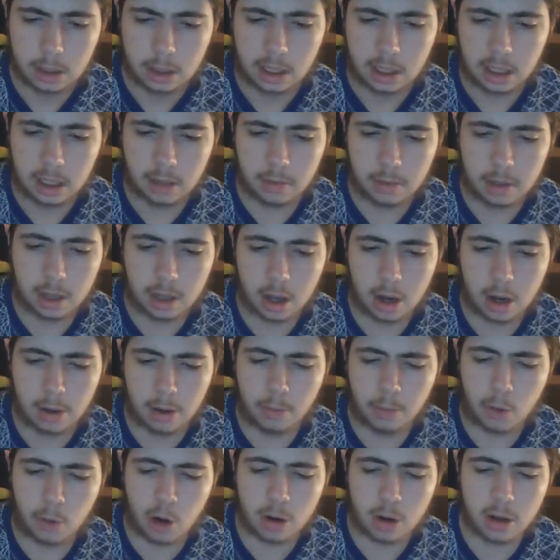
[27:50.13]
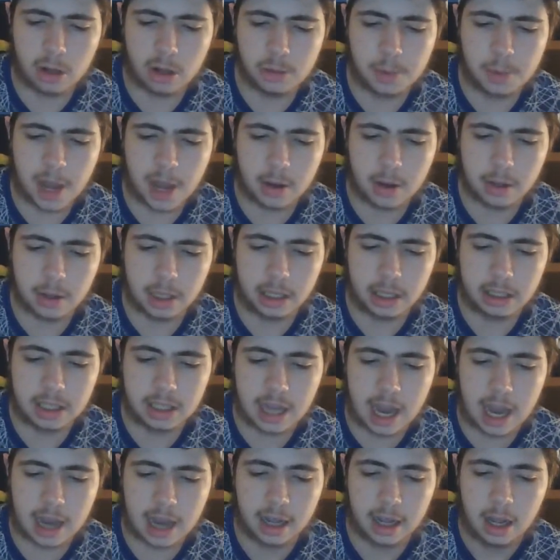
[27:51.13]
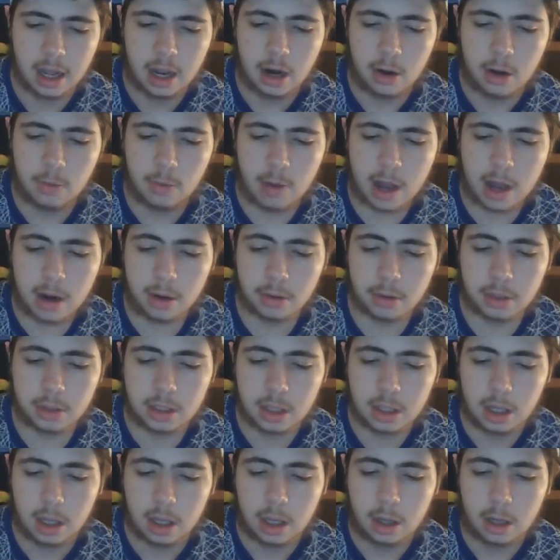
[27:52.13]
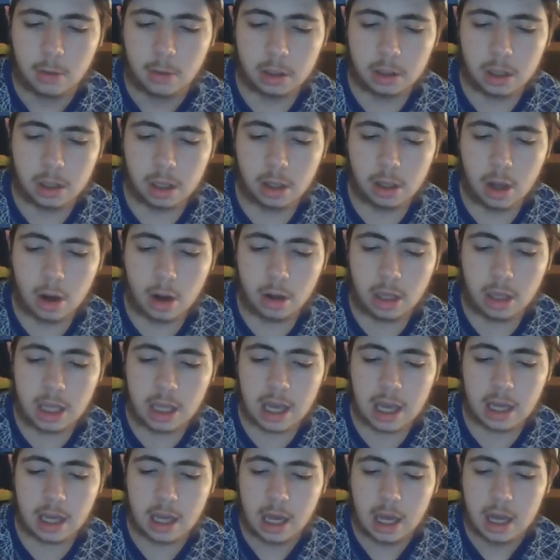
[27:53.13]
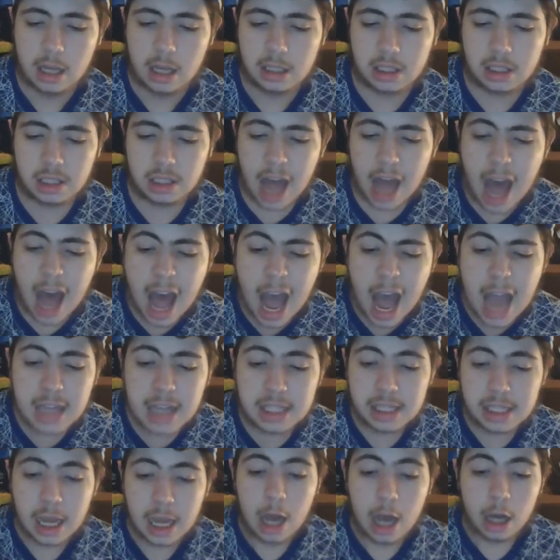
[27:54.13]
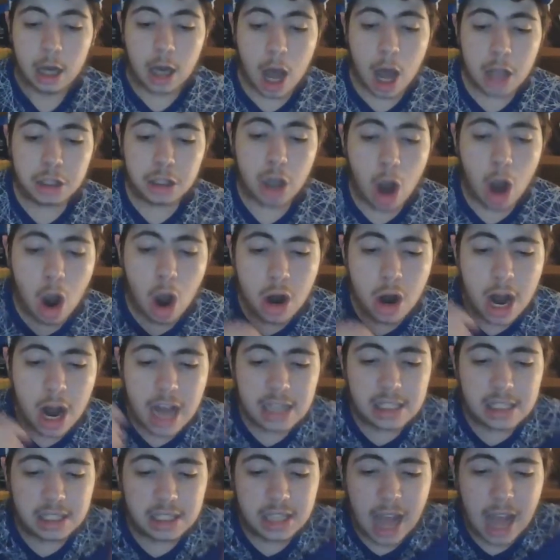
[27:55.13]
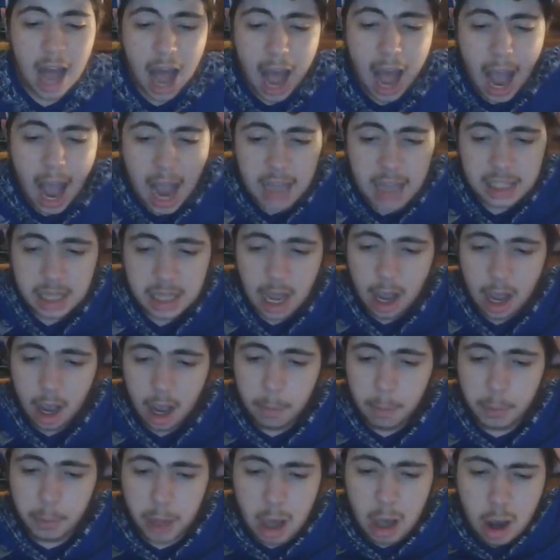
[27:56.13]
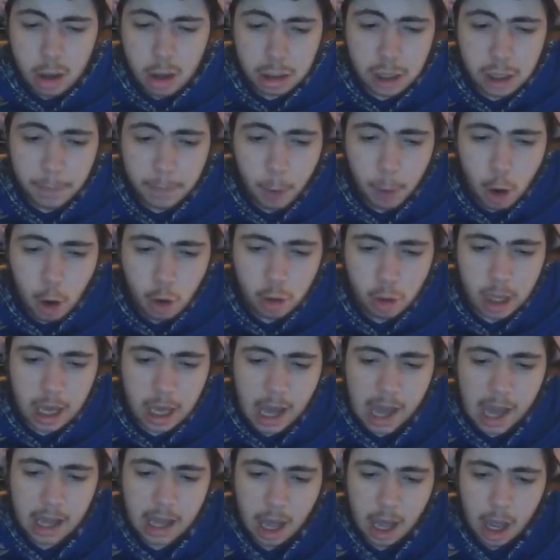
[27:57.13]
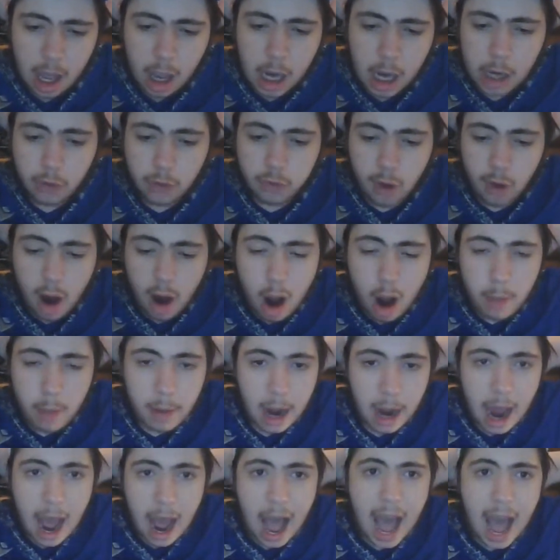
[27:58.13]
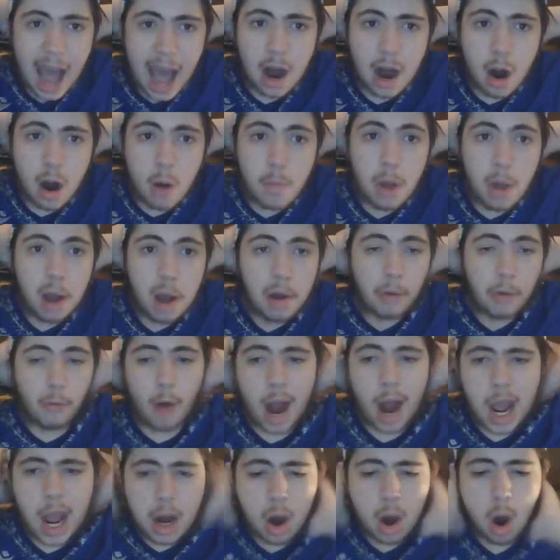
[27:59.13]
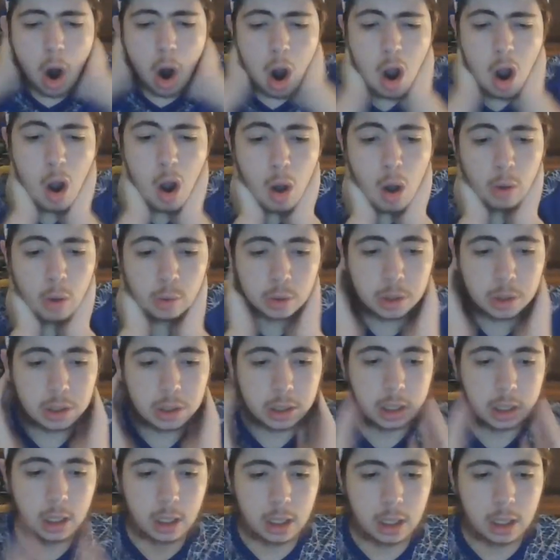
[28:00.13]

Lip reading: Here we go. Broncos back on the attack. Reynolds with the low kick. Stags! Katoni Stags! Beautiful kick from Adam Reynolds.